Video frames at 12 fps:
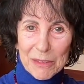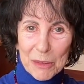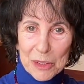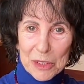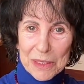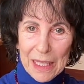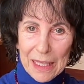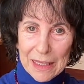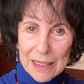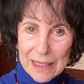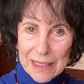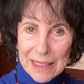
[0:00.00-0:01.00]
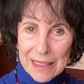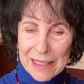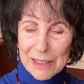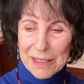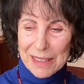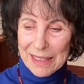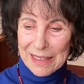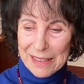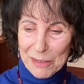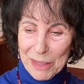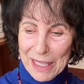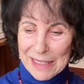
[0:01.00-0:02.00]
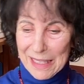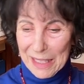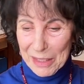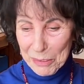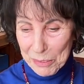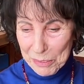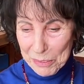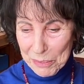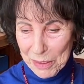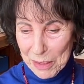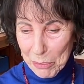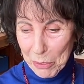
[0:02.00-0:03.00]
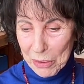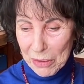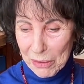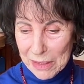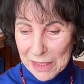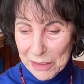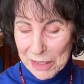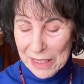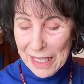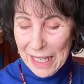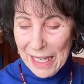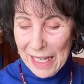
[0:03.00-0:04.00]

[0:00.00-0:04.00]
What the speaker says: or just that so that's like one important criterion.